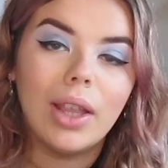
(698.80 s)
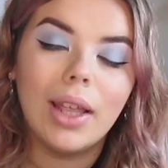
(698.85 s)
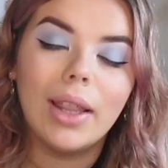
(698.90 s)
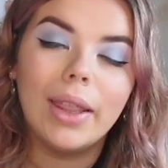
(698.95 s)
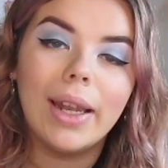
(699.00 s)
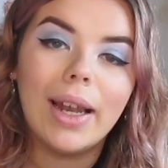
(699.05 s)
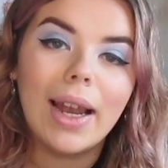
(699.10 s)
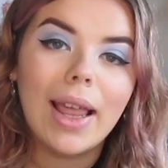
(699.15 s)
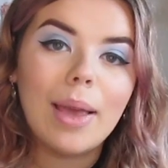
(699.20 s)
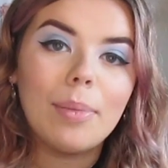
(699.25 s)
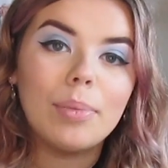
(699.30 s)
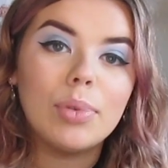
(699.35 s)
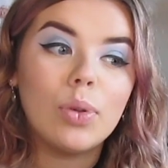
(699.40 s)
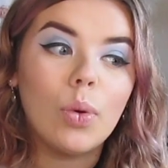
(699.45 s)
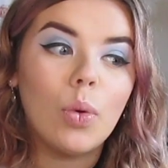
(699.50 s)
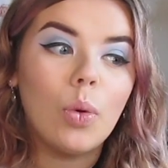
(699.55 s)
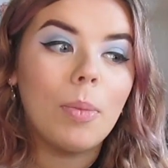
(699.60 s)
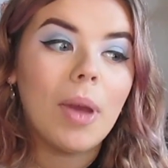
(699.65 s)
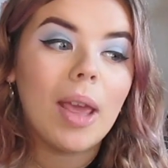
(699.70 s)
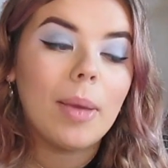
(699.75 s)
the lips,
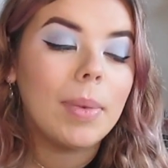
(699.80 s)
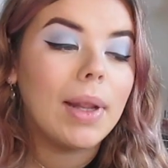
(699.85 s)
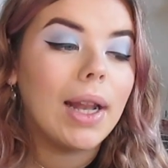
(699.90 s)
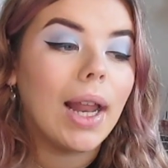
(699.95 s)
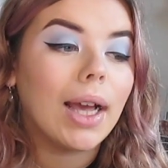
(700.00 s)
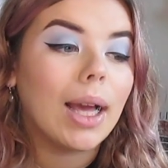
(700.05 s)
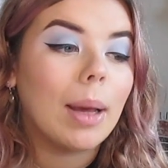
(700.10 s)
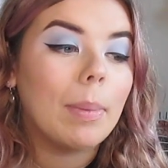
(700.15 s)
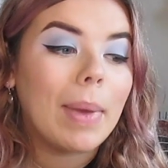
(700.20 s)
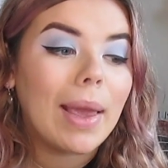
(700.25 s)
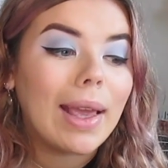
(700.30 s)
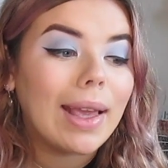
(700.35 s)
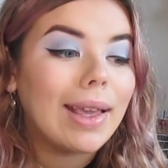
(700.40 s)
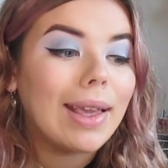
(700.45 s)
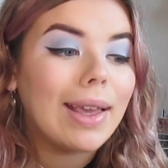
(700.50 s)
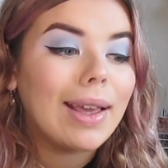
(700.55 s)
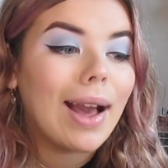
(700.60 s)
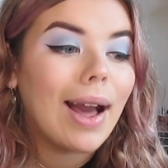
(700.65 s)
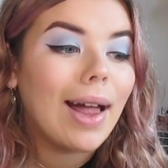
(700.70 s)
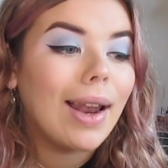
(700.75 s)
or maybe like a
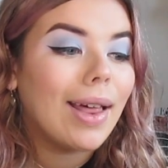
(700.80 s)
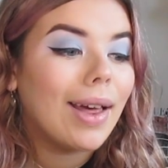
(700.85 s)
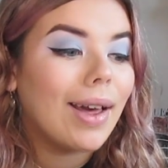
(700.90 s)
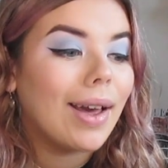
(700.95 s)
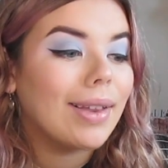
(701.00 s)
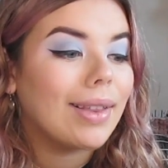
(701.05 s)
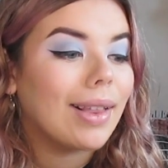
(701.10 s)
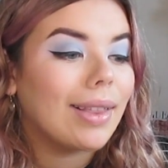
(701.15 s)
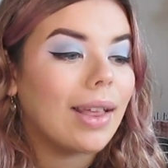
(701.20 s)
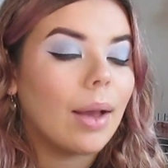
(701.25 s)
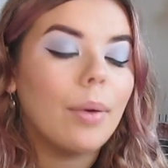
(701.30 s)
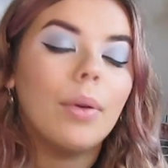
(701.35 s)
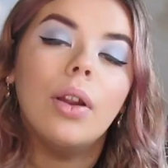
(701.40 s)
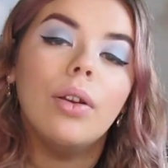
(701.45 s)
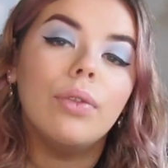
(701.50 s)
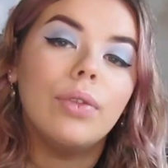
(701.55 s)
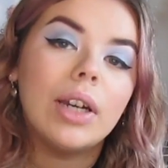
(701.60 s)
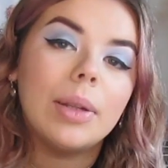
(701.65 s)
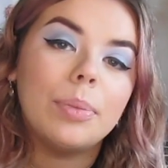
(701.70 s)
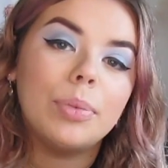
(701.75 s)
pinky colour. I think that would
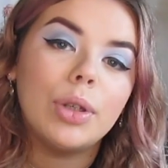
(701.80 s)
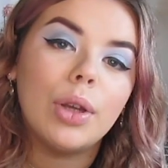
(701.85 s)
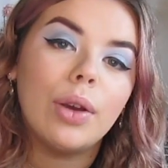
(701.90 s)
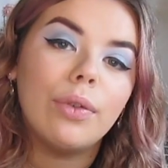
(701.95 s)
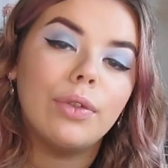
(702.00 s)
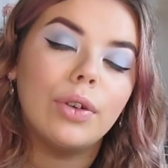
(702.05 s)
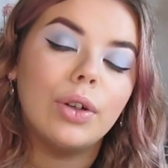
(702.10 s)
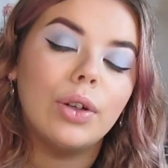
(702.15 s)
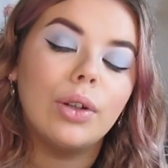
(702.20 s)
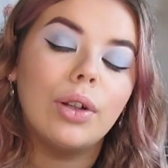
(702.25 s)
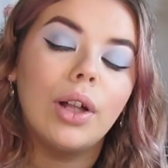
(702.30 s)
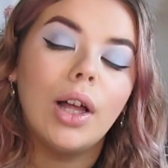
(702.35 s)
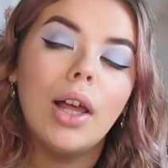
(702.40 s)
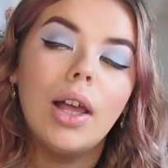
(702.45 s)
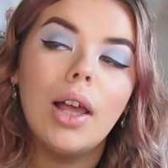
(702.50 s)
look really beautiful.